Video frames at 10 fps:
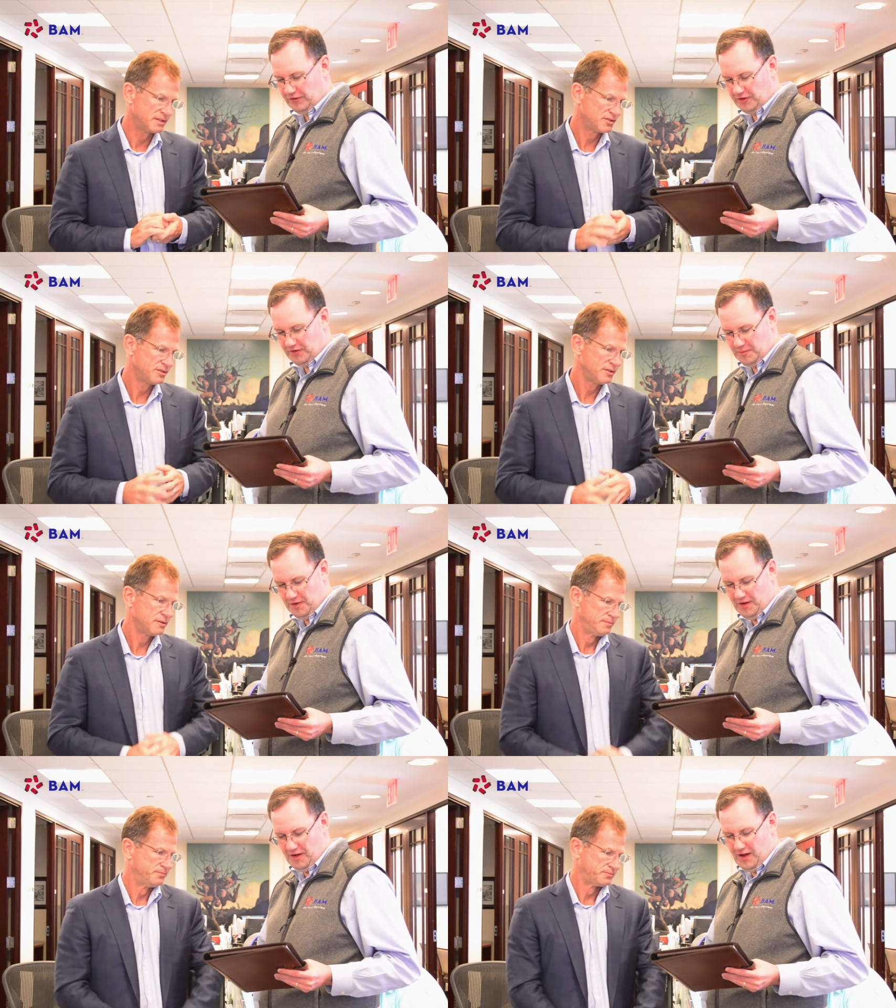Speaker 1: That's system.
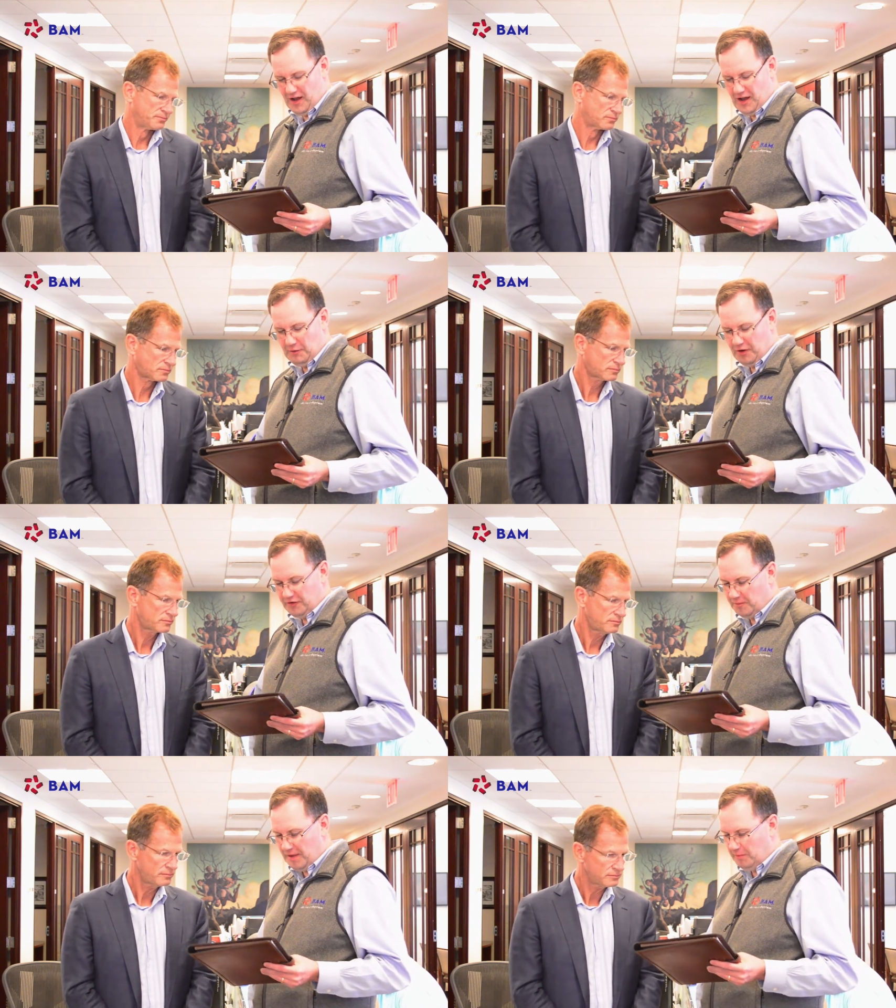Uh, we
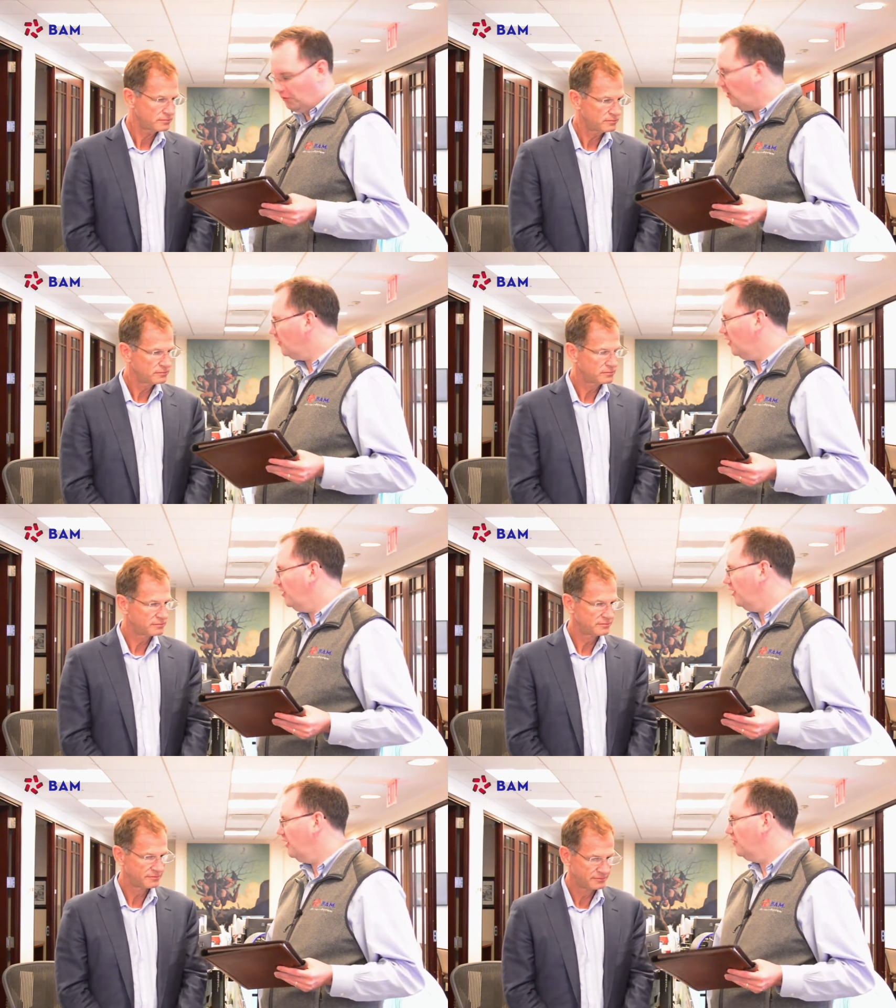also had a BAM Green Star
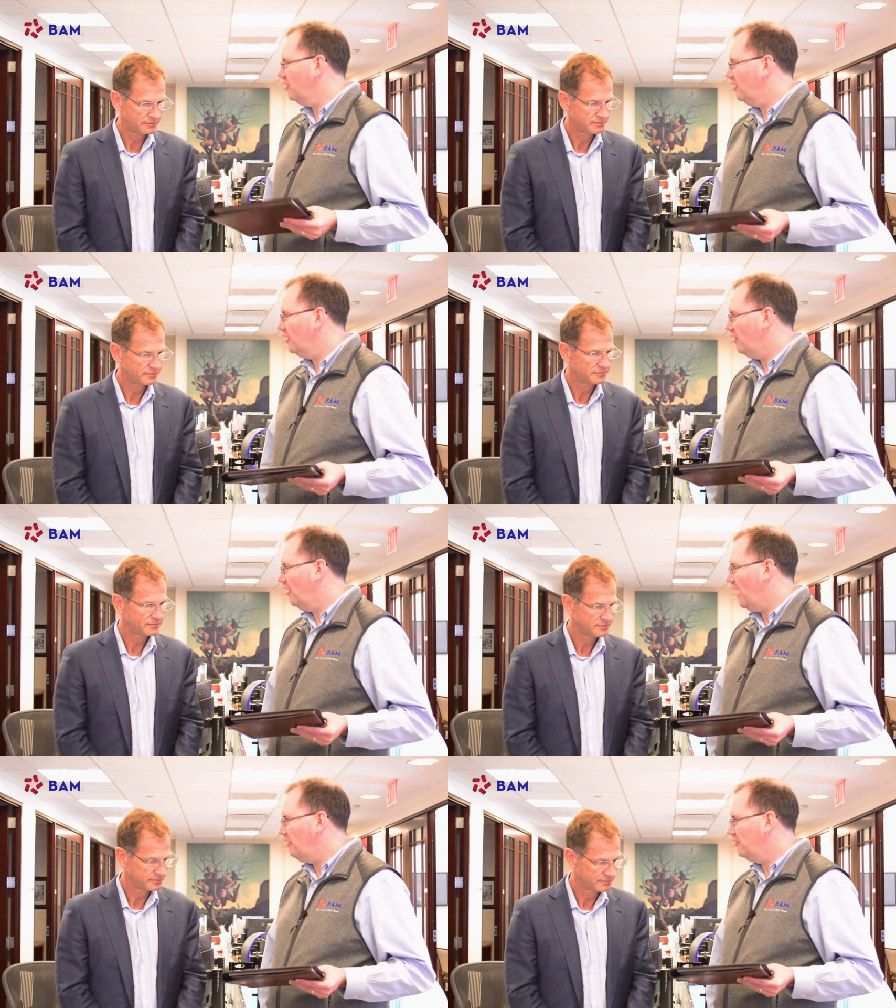deal I saw,
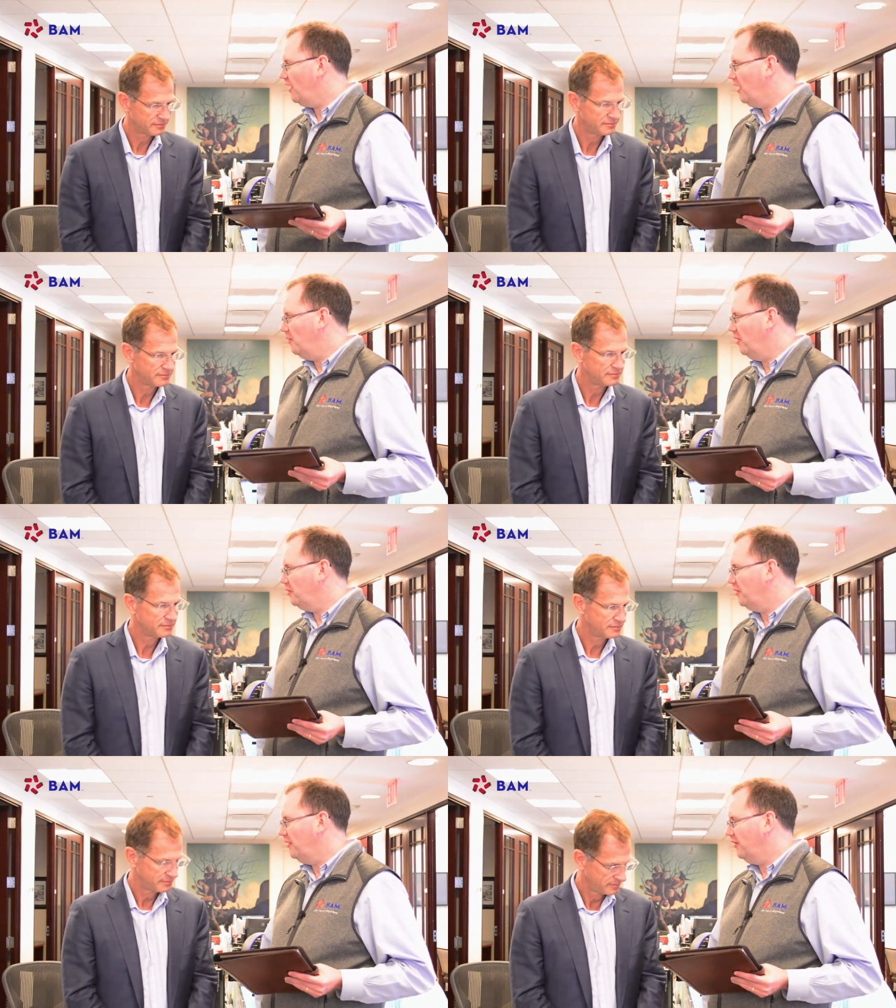Harris County
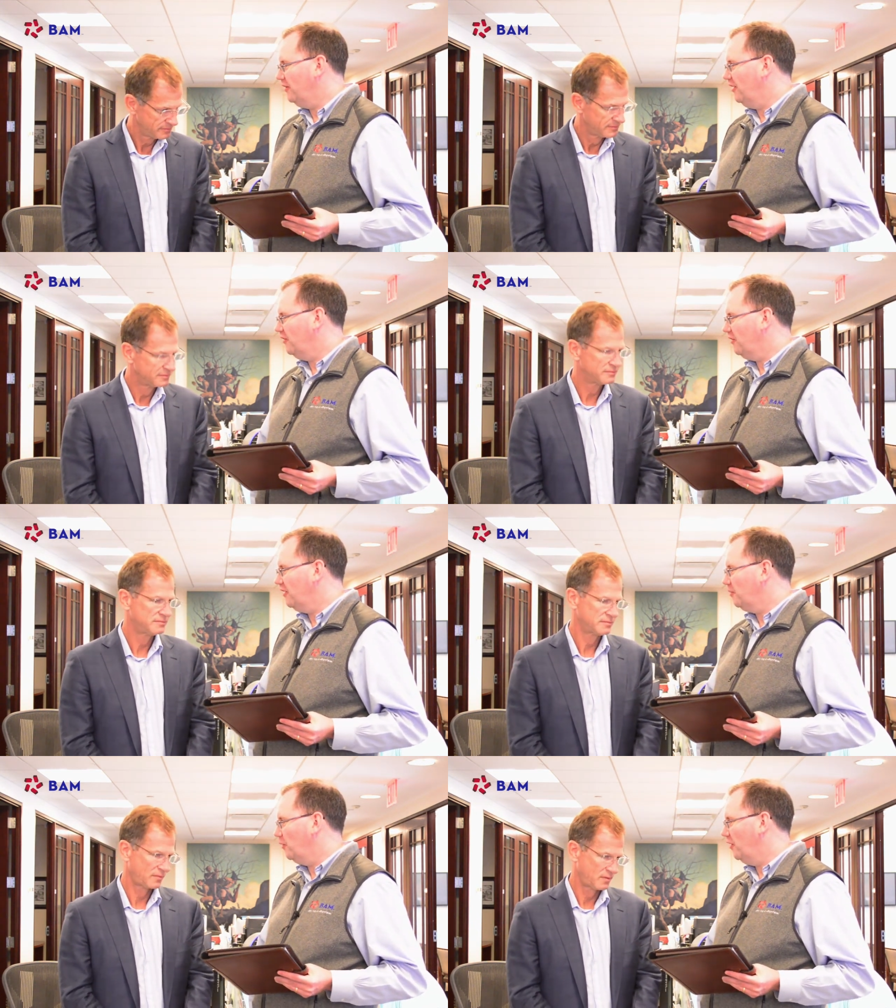Municipal Utility
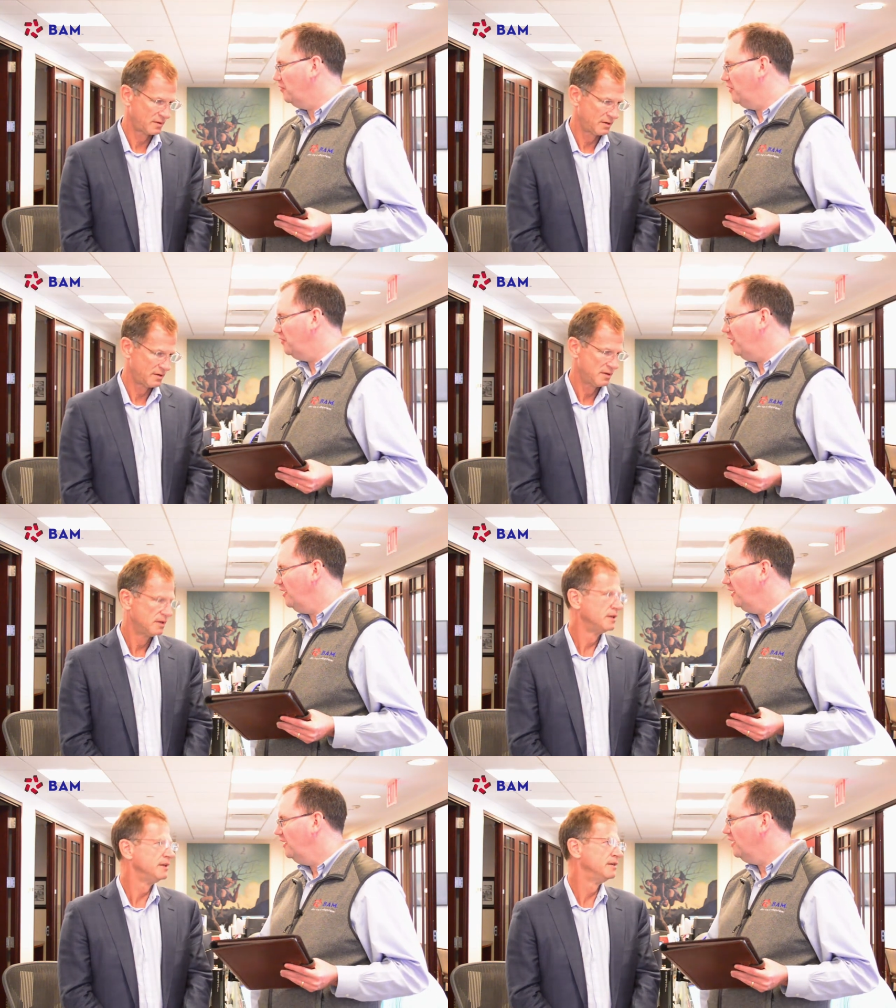District number 150.